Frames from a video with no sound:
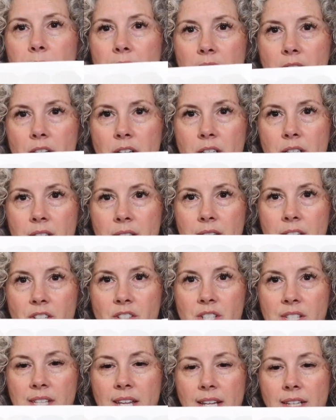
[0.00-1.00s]
better. They're
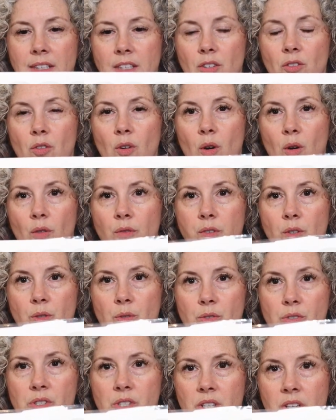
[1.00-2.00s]
just like little
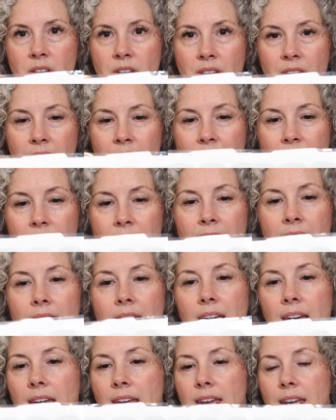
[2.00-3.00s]
ovals
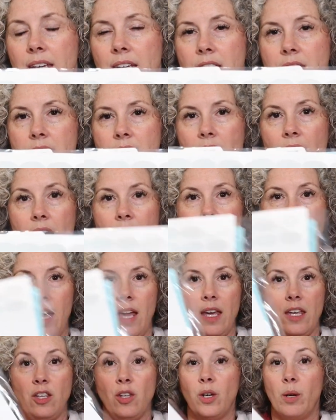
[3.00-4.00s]
and
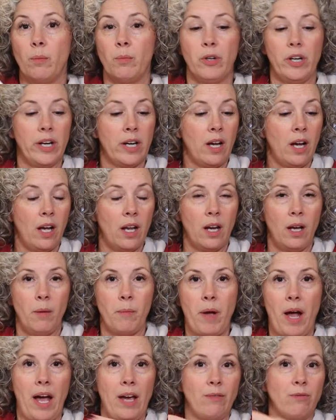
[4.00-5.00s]
I you can print on
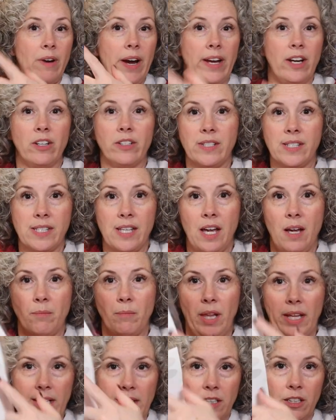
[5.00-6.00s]
them. I write on some,
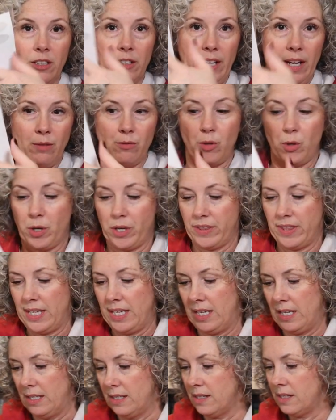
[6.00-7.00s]
like clearly I wrote on
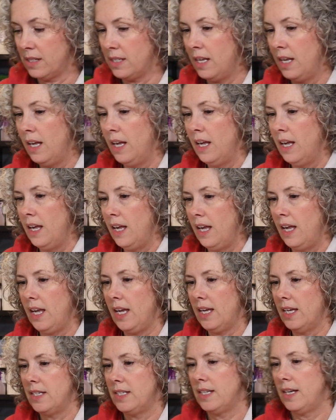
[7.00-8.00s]
these.
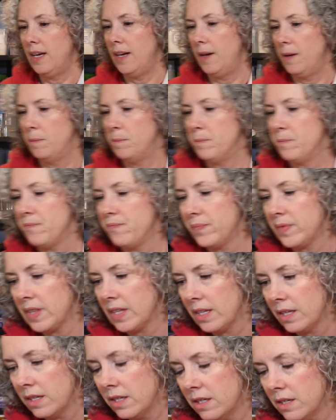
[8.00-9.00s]
And um,
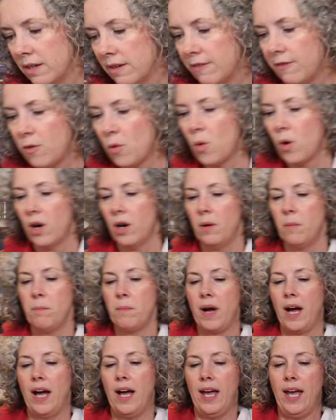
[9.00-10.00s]
for
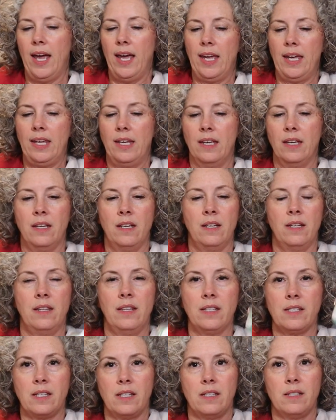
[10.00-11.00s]
my,
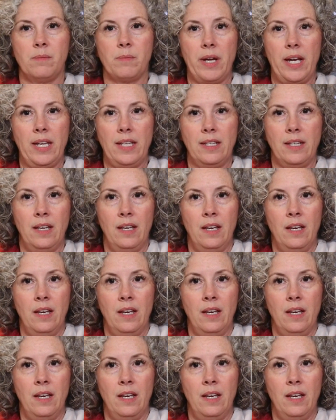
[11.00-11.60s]
this is my